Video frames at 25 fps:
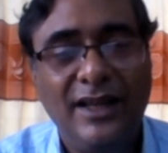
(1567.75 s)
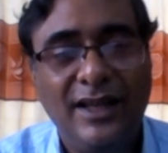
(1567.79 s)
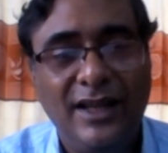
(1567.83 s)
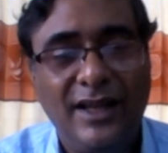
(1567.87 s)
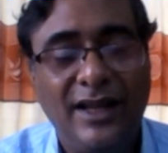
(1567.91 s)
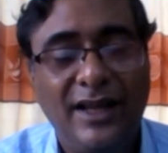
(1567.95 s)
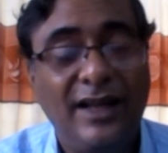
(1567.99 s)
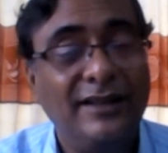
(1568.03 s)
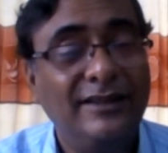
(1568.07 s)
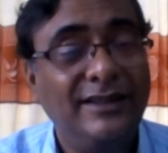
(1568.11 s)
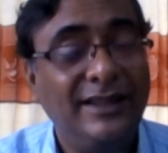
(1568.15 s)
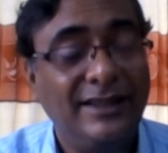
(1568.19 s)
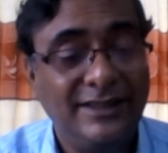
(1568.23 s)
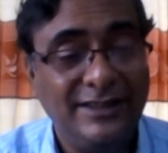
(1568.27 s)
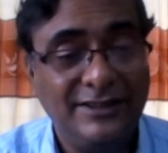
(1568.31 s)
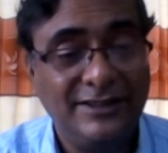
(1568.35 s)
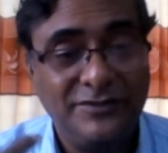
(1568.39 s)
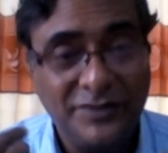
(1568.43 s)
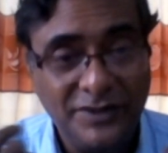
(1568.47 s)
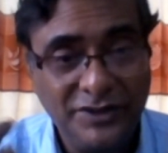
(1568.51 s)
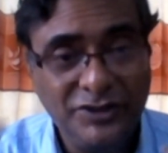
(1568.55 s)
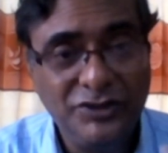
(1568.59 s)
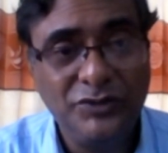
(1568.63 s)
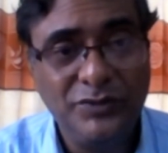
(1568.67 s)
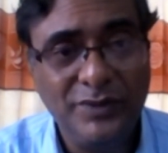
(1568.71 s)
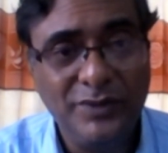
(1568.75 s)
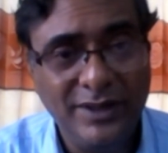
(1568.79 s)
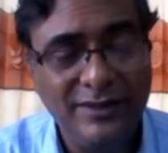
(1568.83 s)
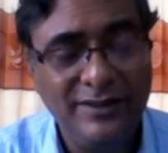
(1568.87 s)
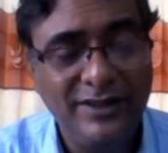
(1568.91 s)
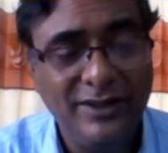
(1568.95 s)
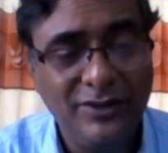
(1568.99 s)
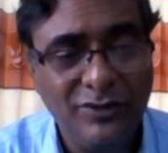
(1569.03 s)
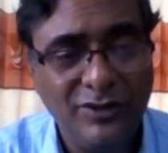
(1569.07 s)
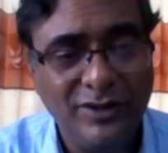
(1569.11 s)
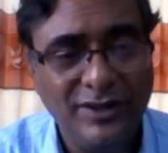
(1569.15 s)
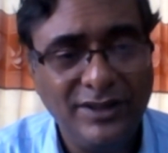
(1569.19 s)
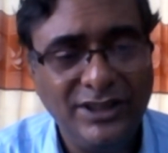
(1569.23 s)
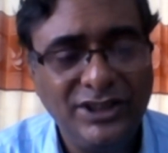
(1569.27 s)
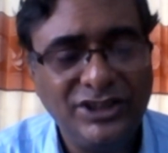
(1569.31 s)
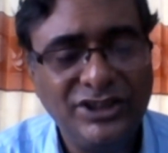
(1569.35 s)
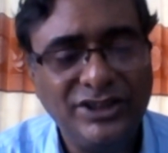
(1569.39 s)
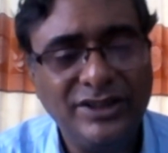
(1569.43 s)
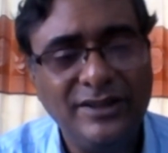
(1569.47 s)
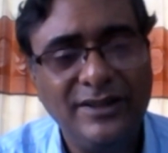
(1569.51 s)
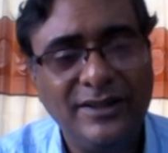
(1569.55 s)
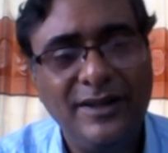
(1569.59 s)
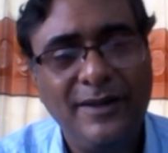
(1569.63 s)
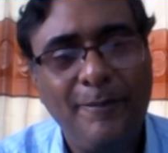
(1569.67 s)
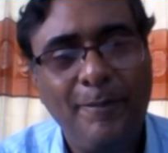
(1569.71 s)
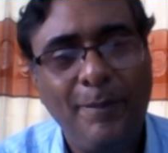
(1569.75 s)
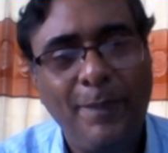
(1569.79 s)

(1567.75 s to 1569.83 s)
that is visual recognition,